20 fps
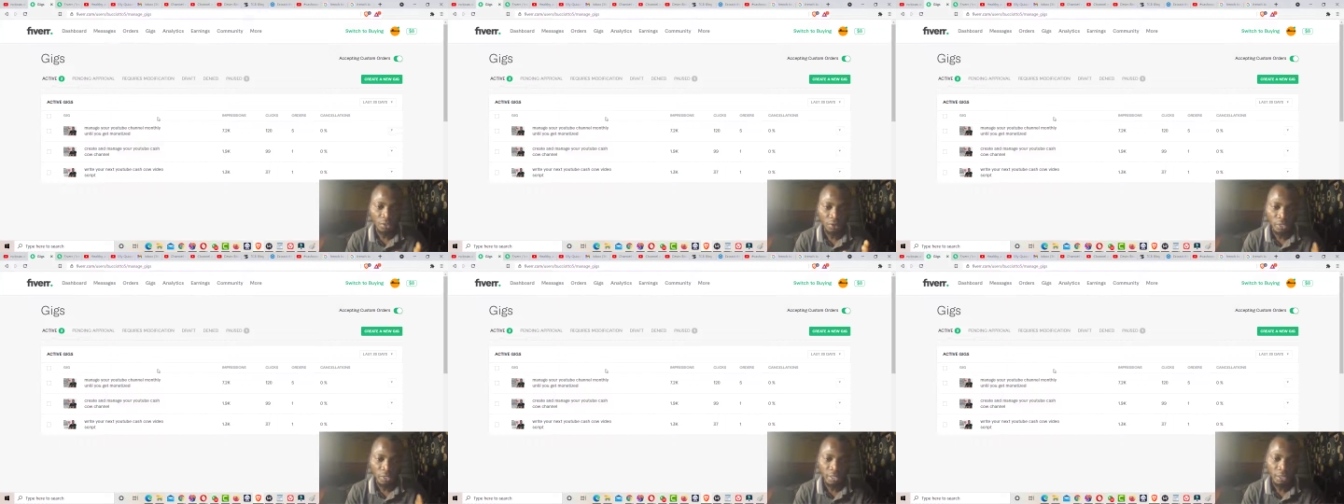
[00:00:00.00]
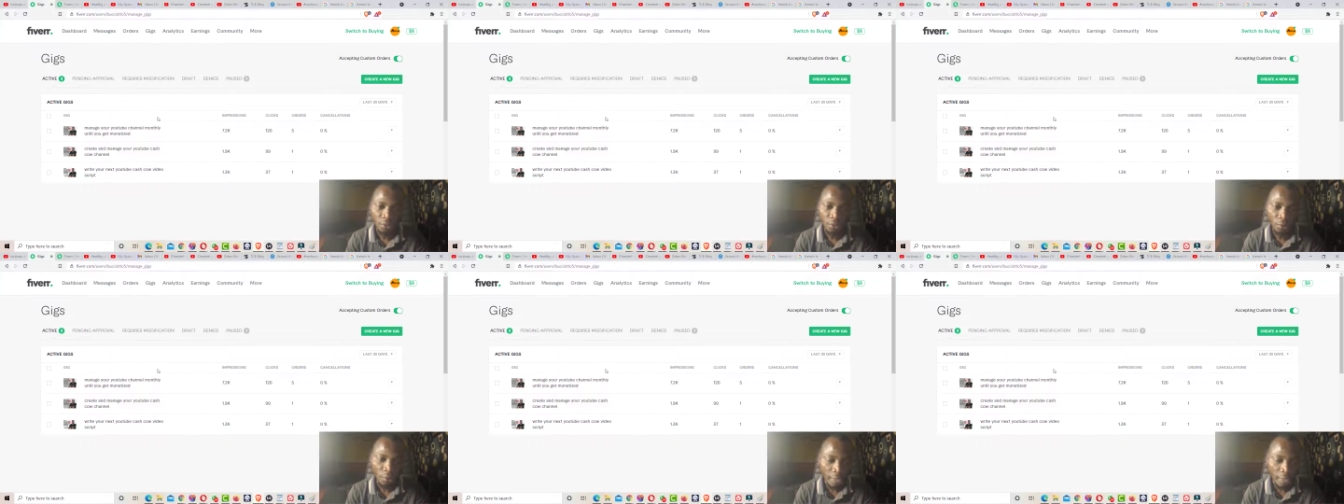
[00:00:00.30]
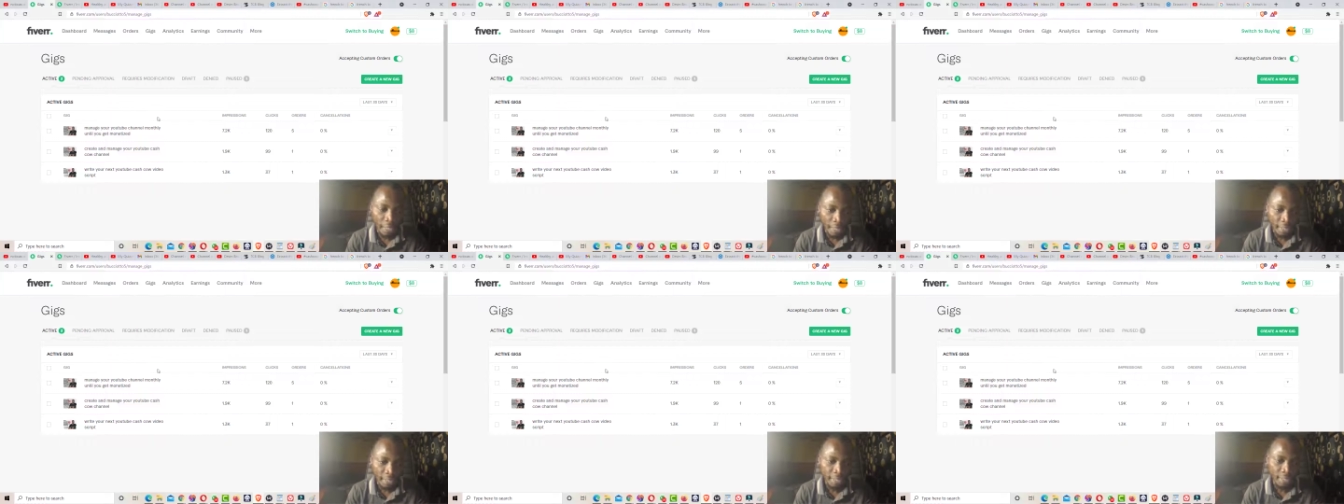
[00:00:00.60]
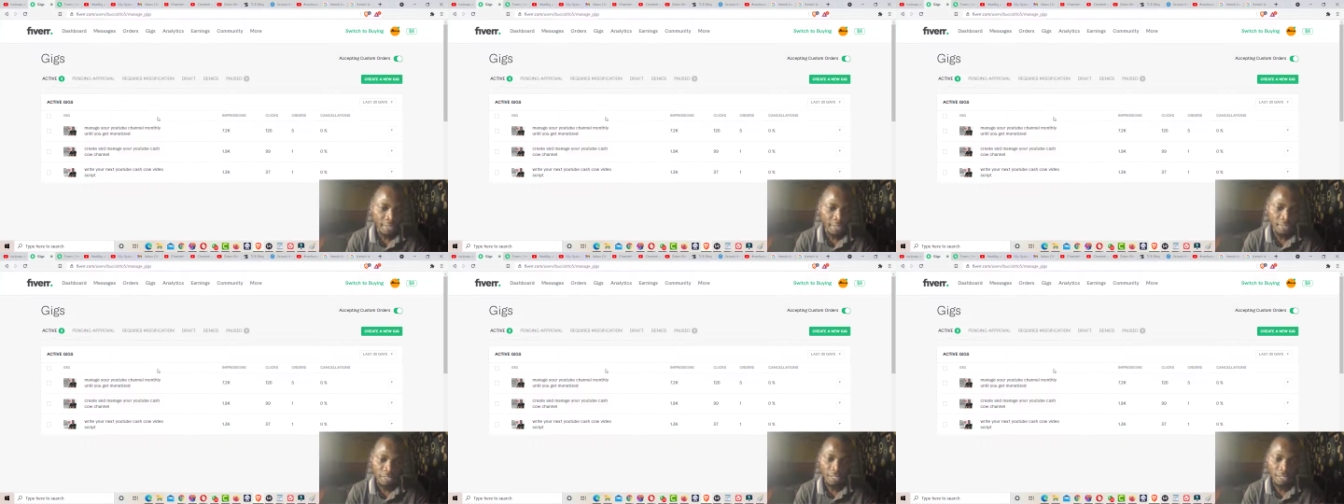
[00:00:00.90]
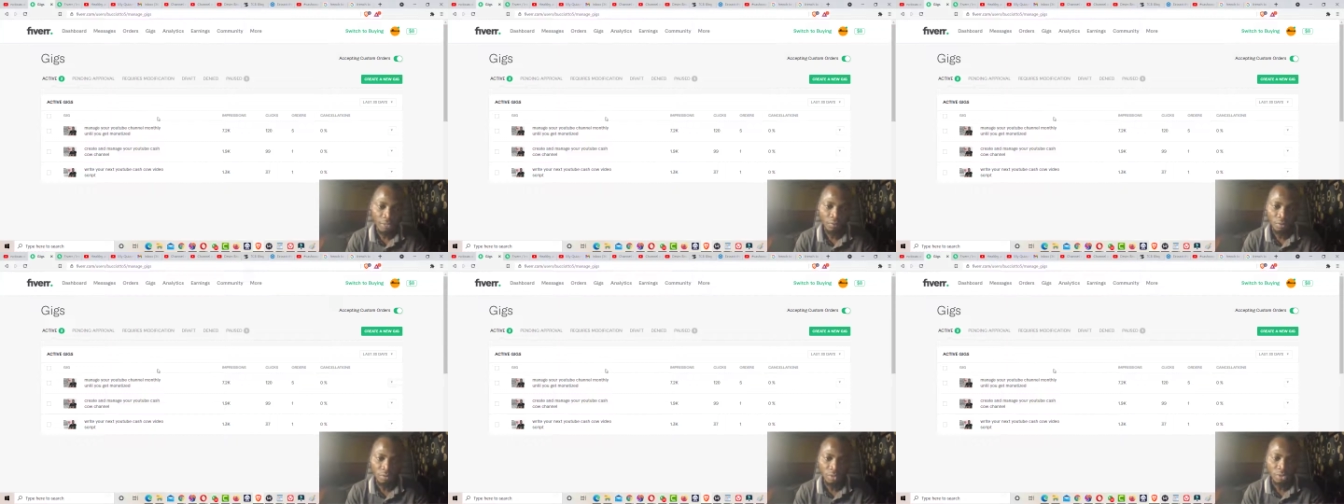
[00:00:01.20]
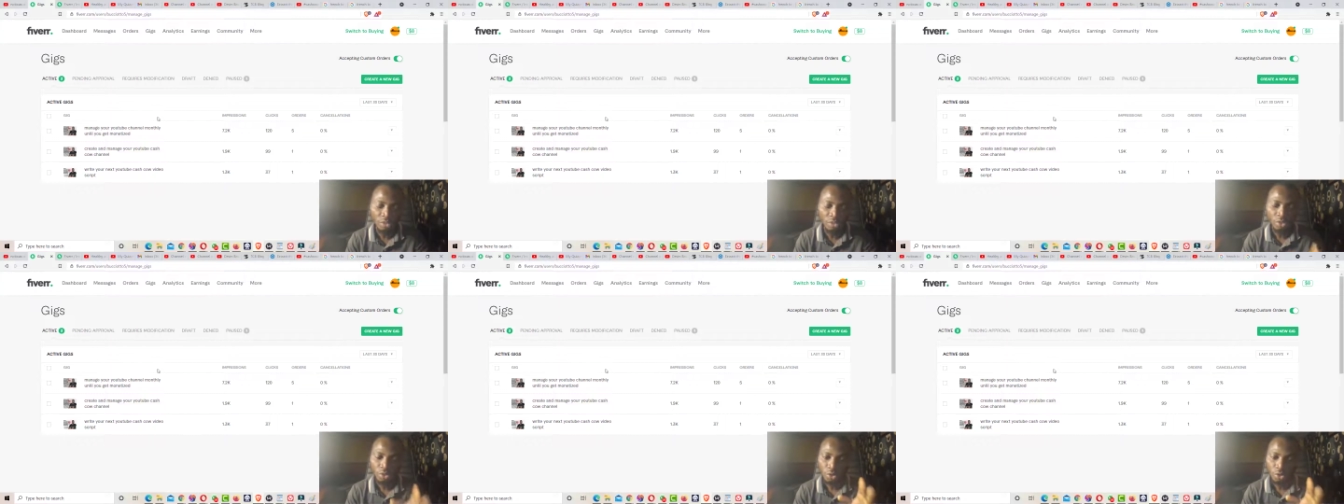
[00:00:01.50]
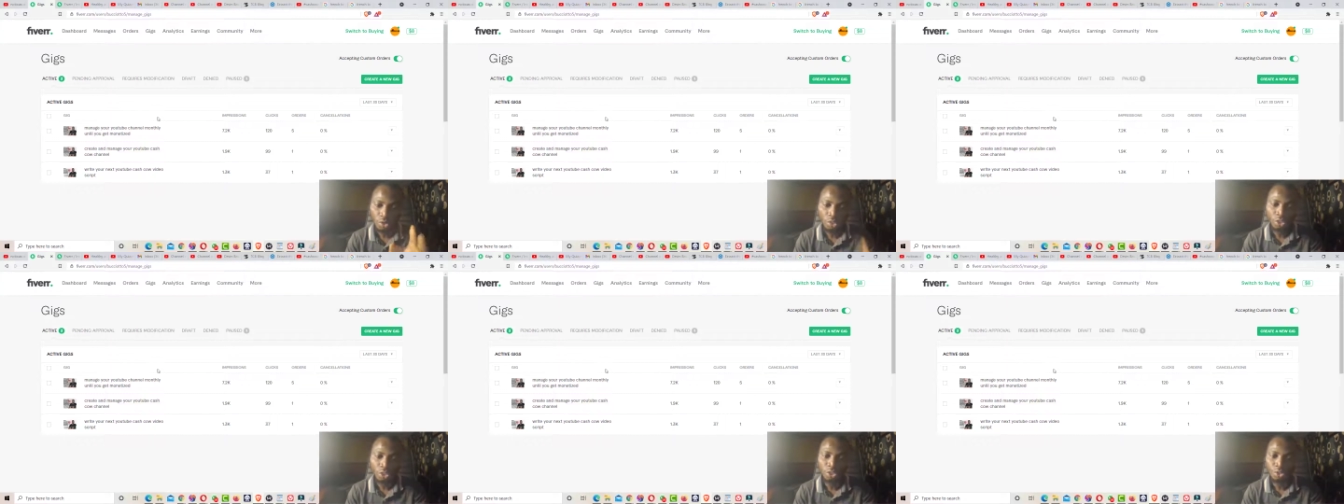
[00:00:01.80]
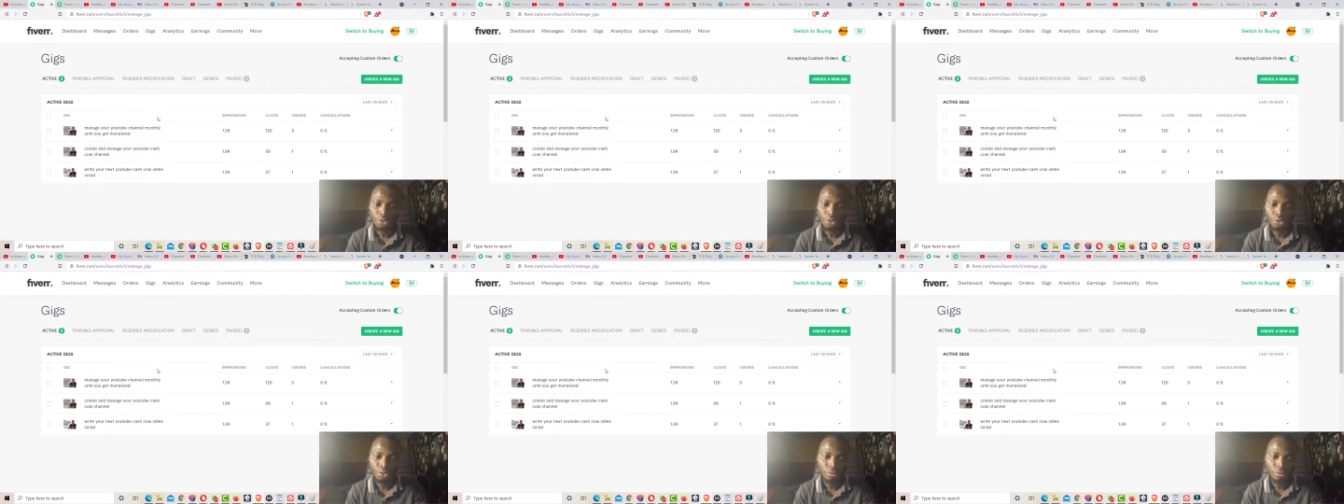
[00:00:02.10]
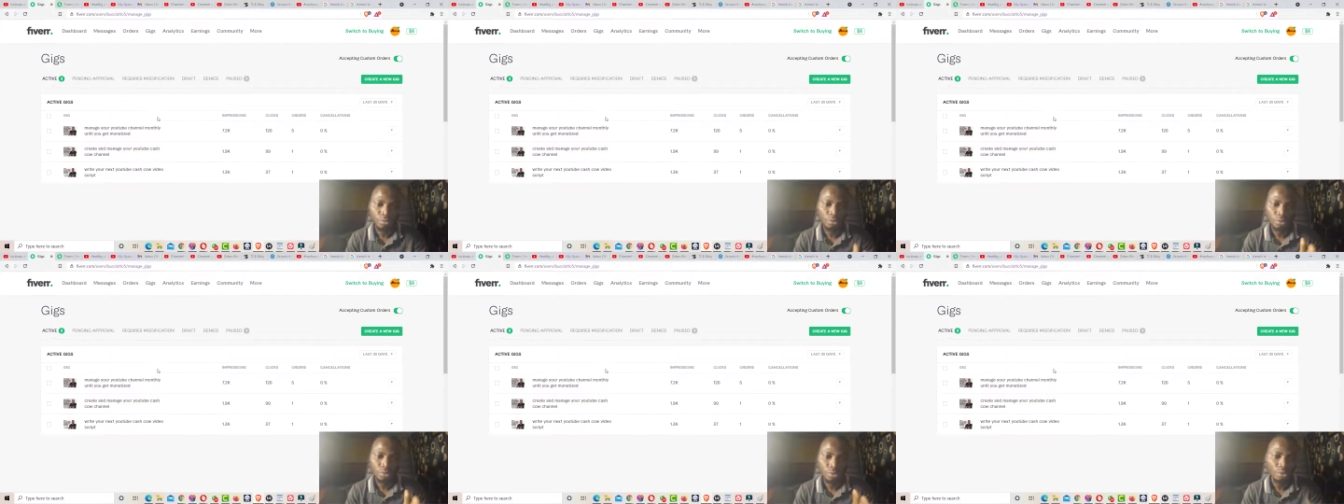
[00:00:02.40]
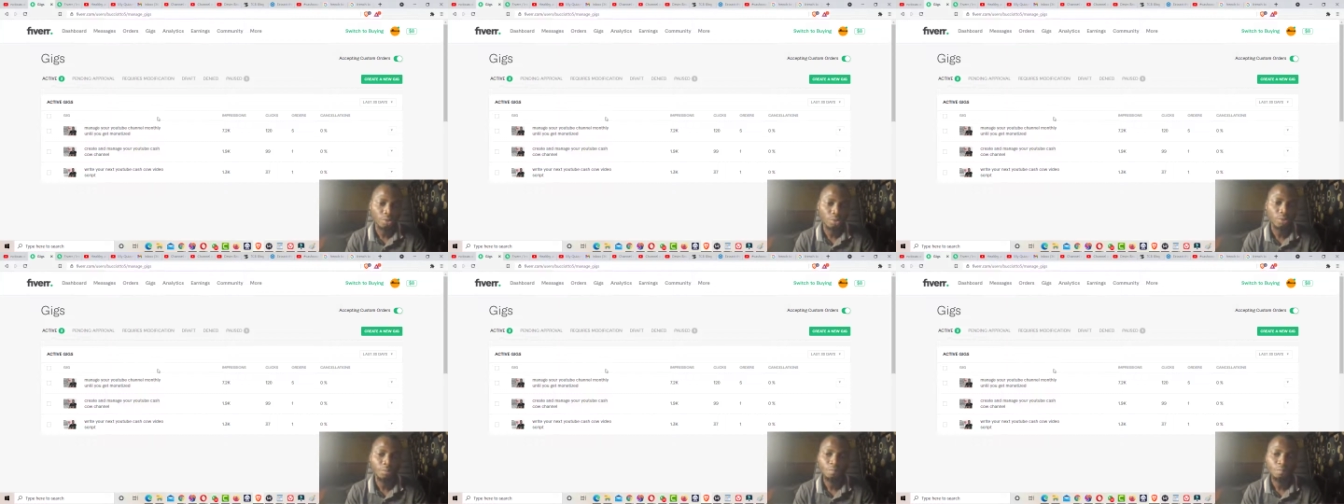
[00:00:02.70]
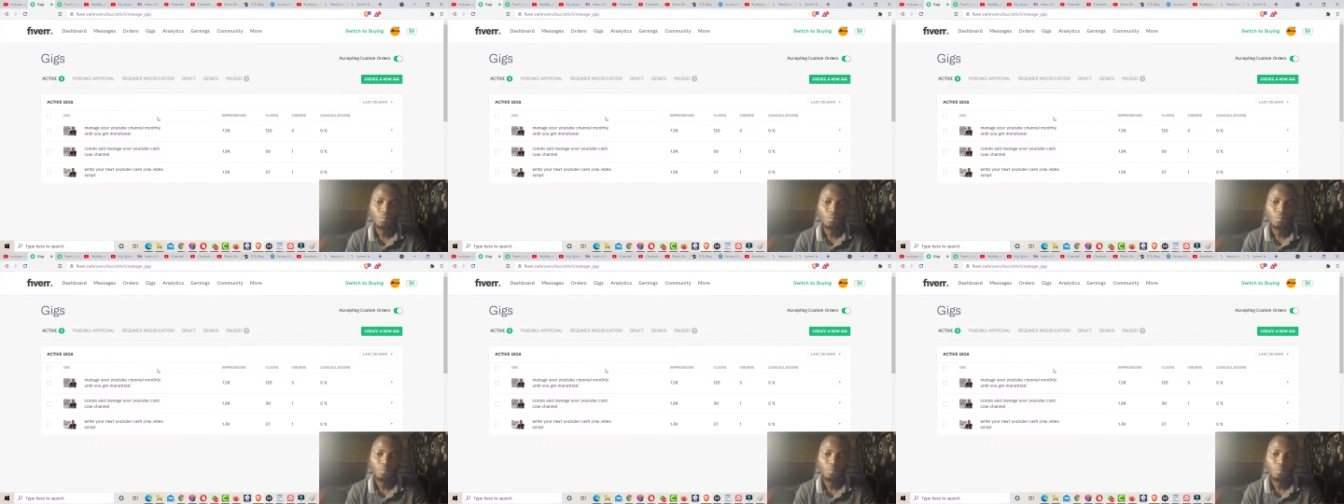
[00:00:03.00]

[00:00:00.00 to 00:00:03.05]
any organic service on YouTube. So